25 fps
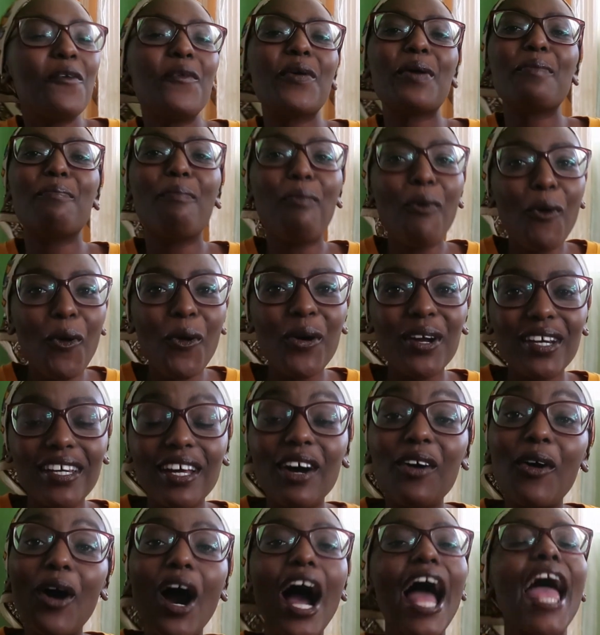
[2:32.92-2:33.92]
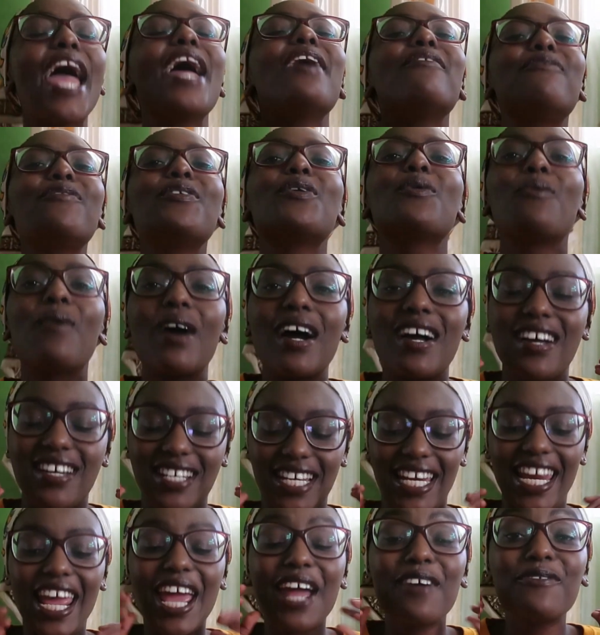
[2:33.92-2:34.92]
we booed
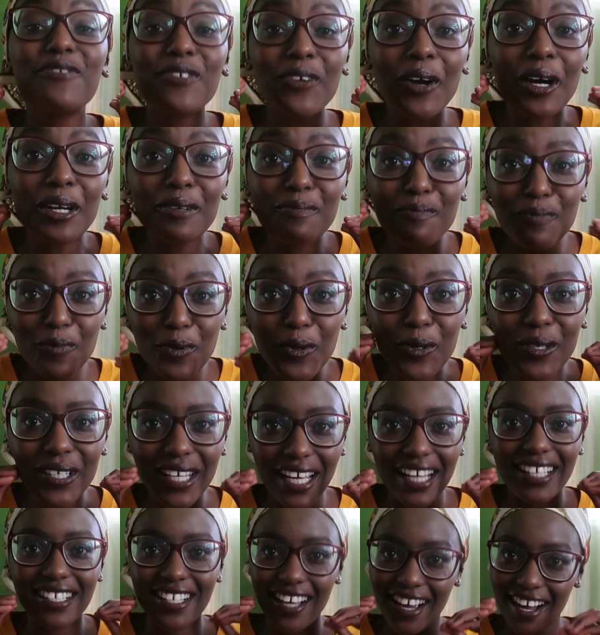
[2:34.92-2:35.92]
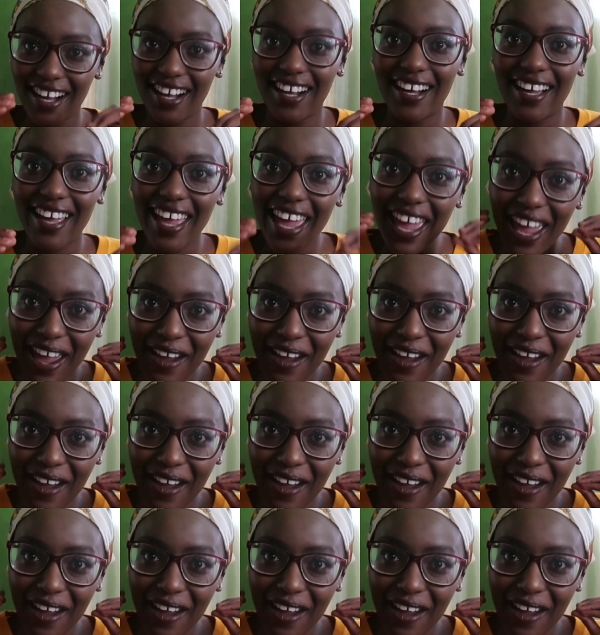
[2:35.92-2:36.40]
everyone. Everyone booed at her.